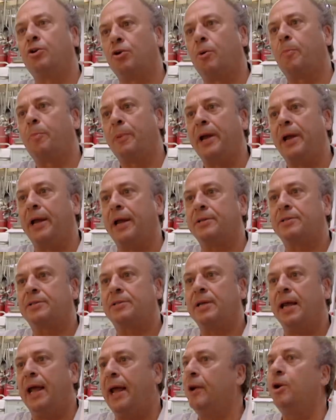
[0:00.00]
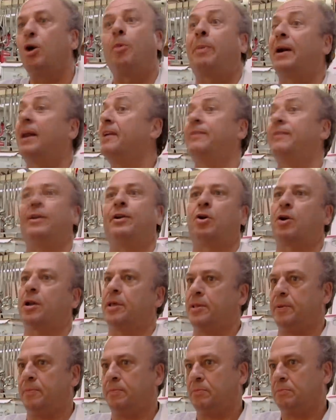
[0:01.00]
European, and nobody even
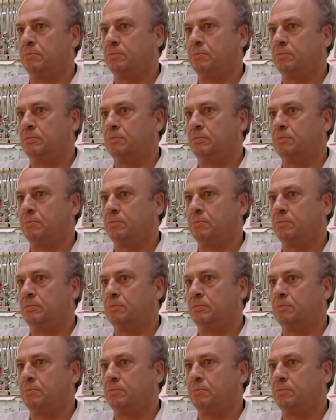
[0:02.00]
ordered them.